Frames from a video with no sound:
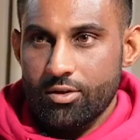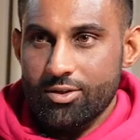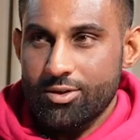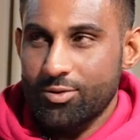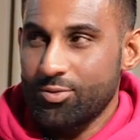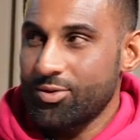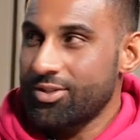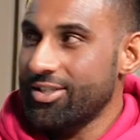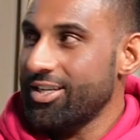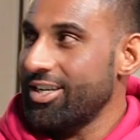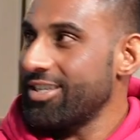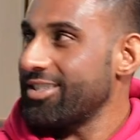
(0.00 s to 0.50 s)
Shall
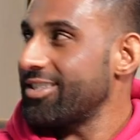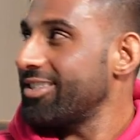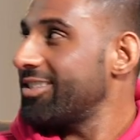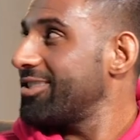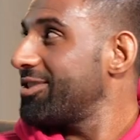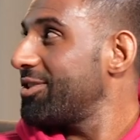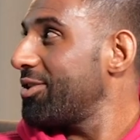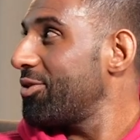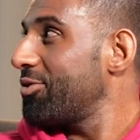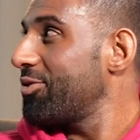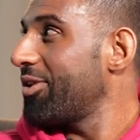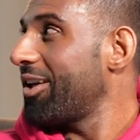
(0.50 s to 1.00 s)
we change the
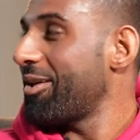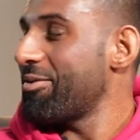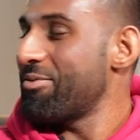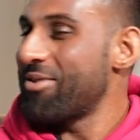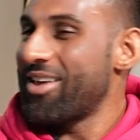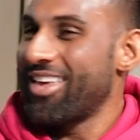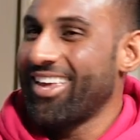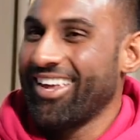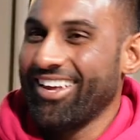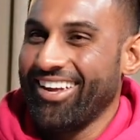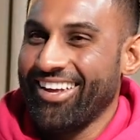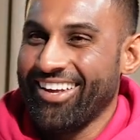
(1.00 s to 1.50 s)
show name?
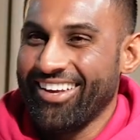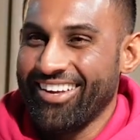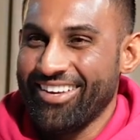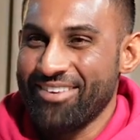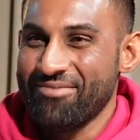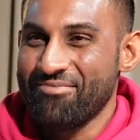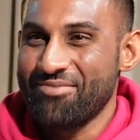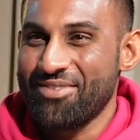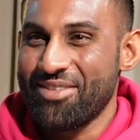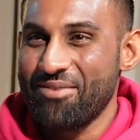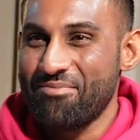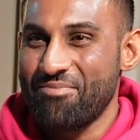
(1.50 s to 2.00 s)

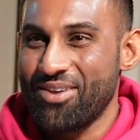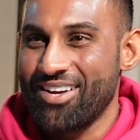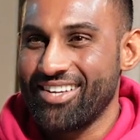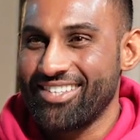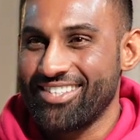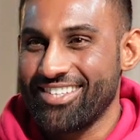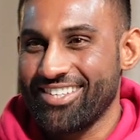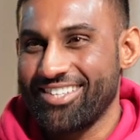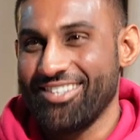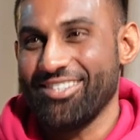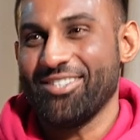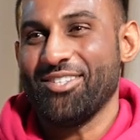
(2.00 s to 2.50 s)
The
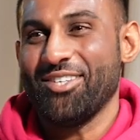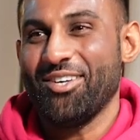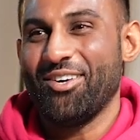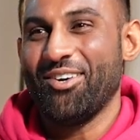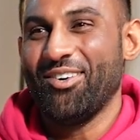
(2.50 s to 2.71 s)
political show.